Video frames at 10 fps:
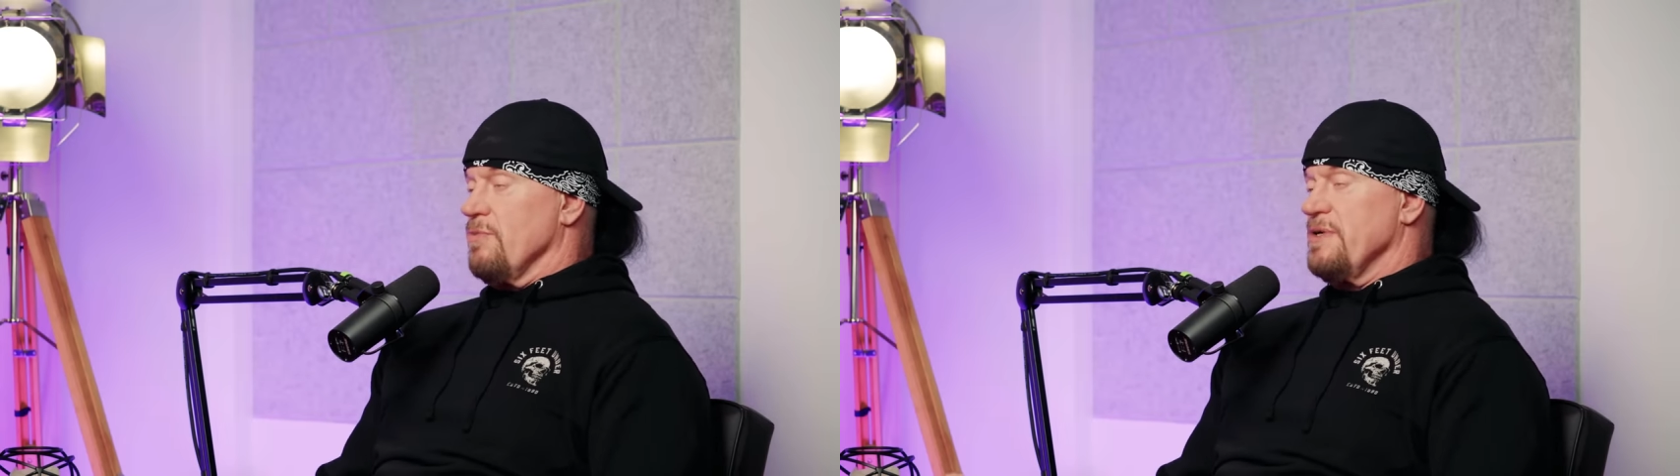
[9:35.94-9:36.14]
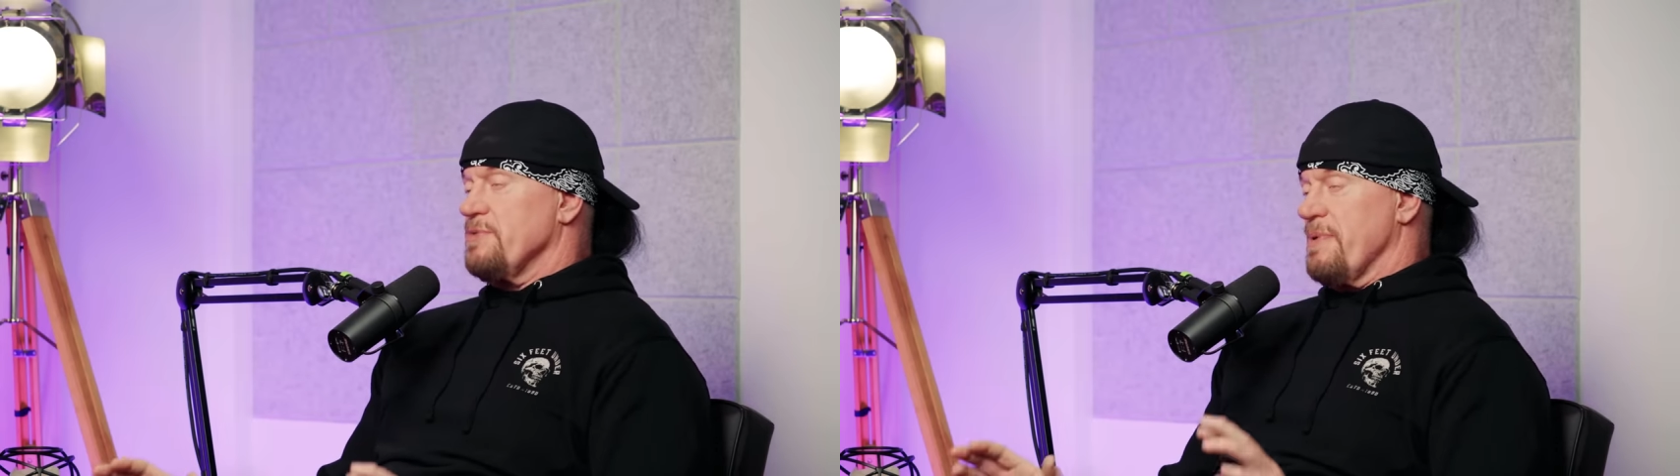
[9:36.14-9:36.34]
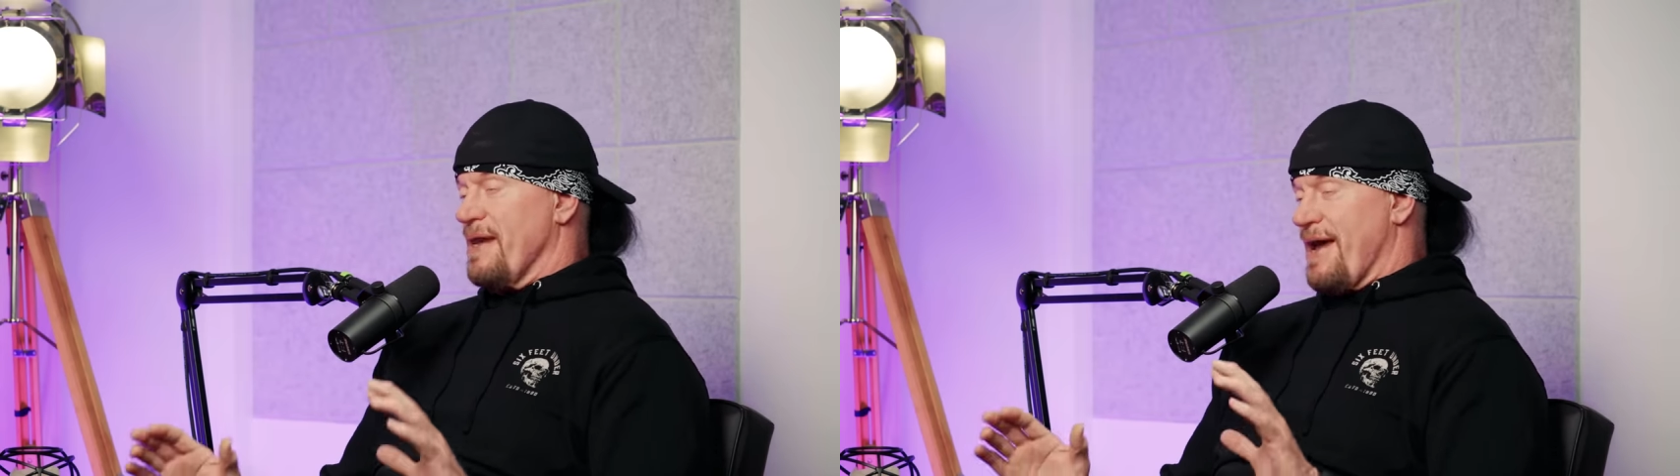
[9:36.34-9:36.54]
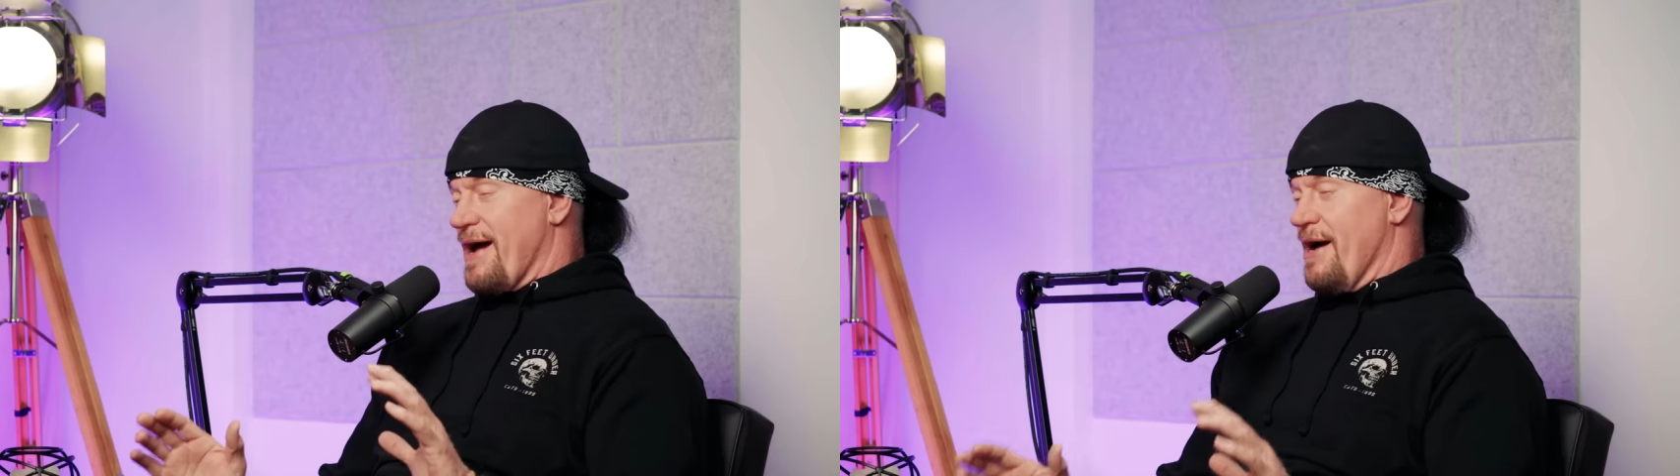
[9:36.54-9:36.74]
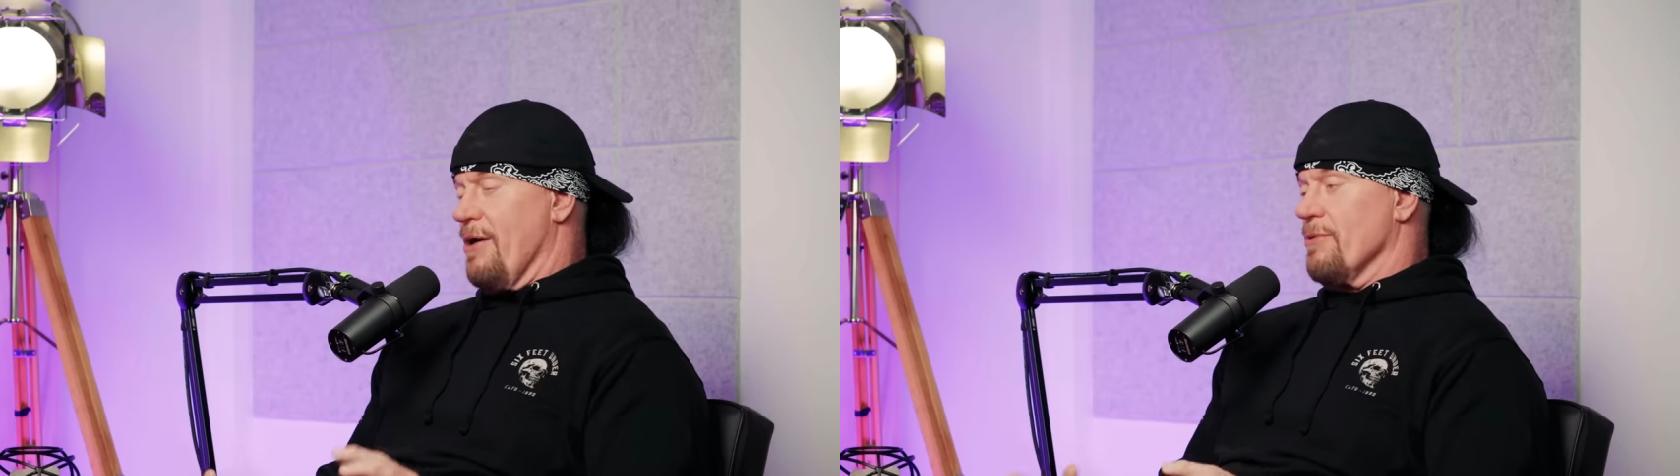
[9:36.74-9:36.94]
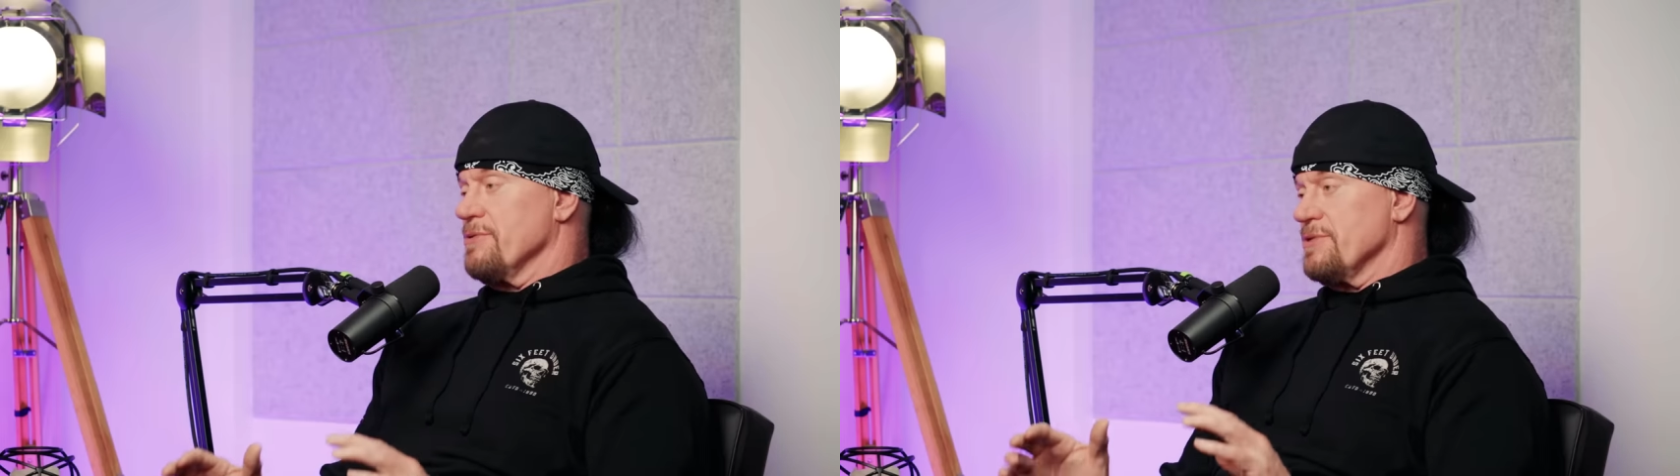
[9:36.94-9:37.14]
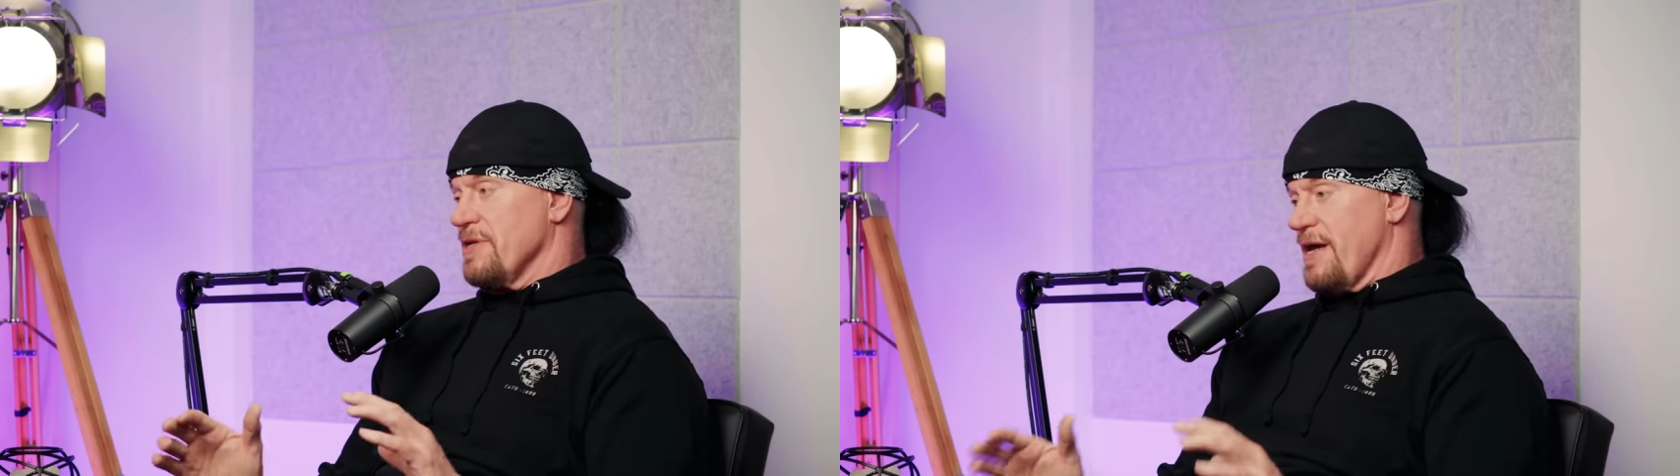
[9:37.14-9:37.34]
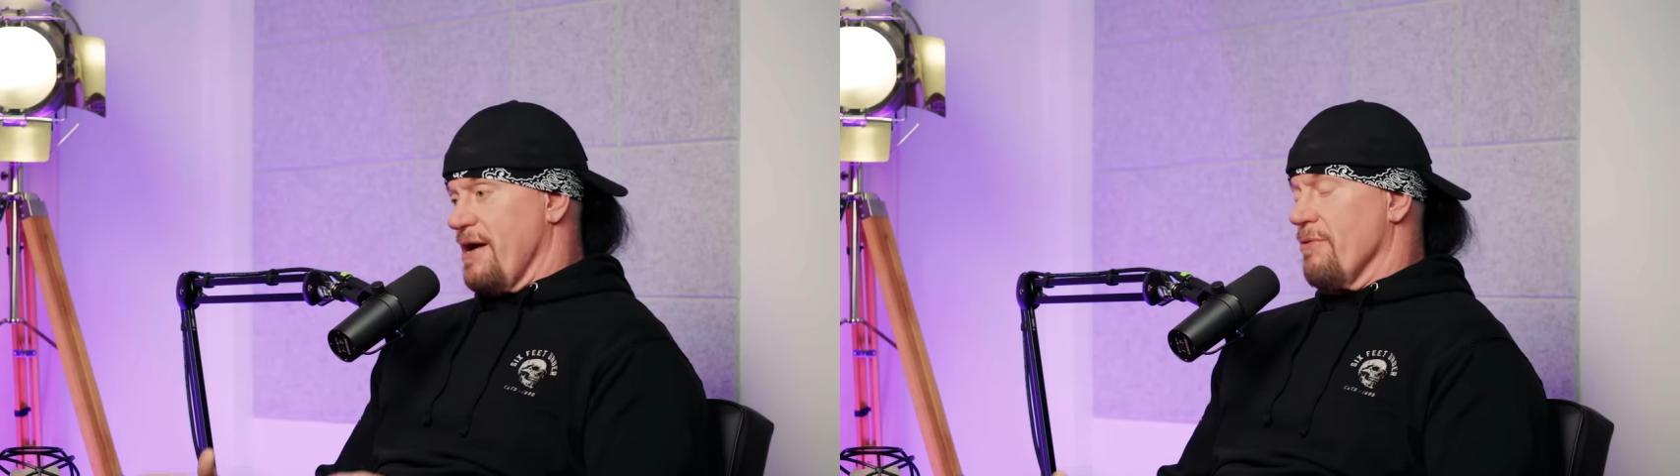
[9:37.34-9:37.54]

we spent hours and